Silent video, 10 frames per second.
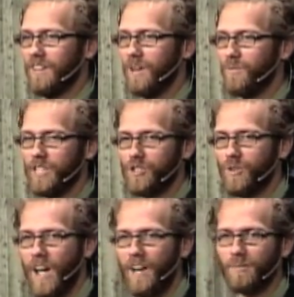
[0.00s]
And
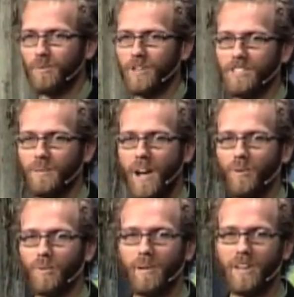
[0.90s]
witchcraft brings
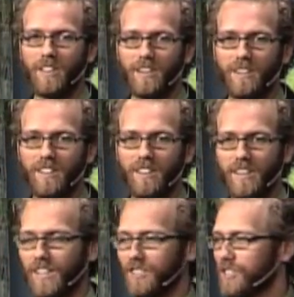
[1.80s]
about rebellion.
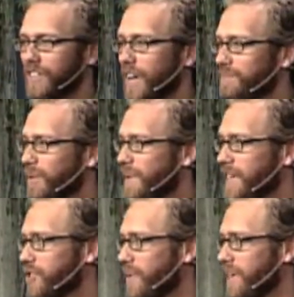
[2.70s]
It just kind of
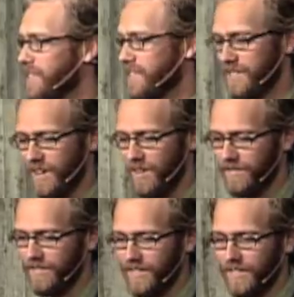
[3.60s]
perpetuates
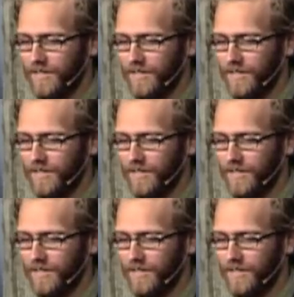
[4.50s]
itself.